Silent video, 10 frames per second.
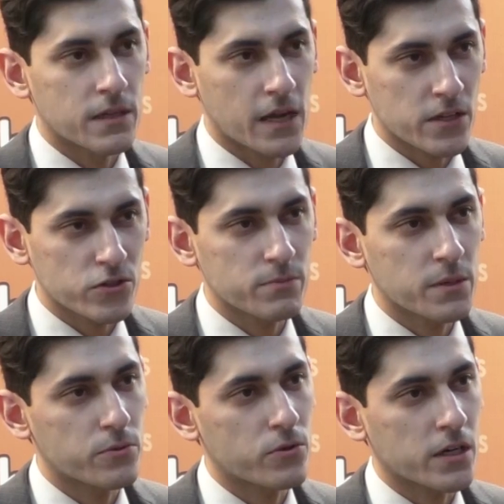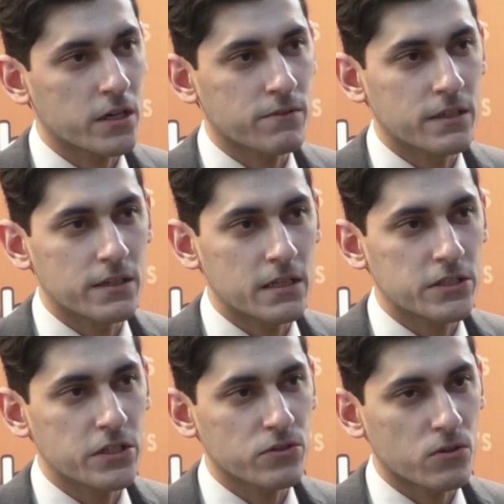there has to be proactive
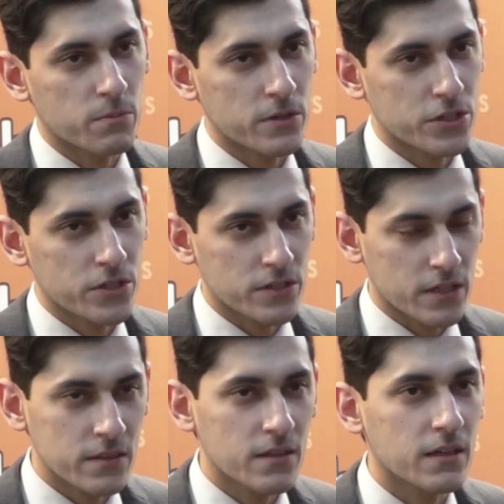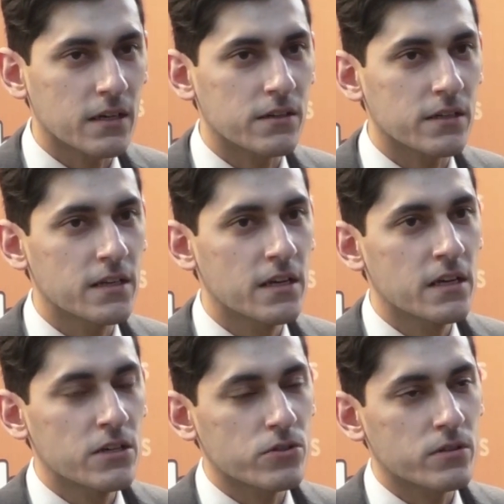intelligence operations in the country
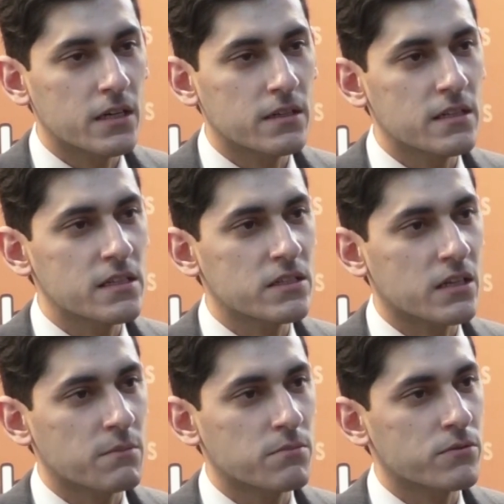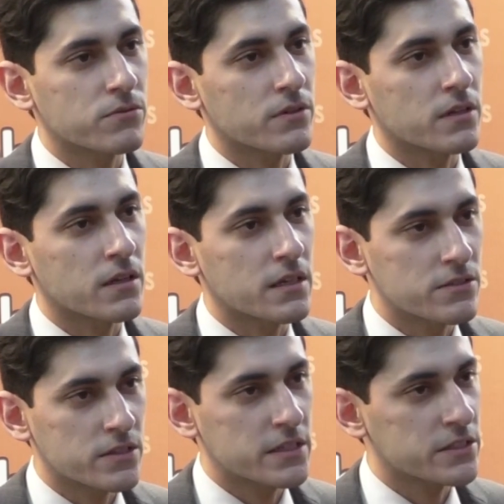so that these type of
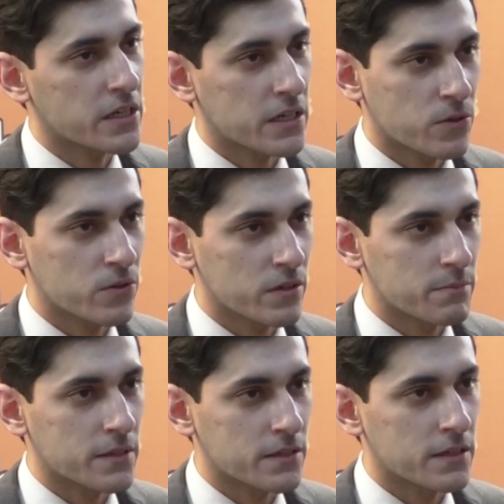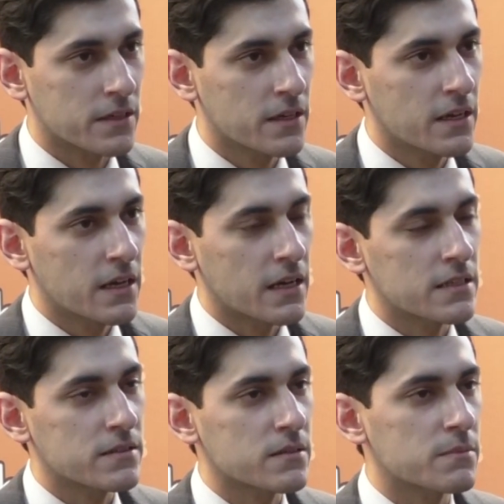incidents are not repeated.
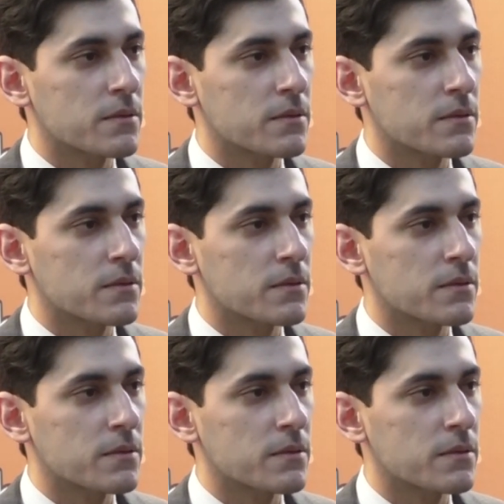And so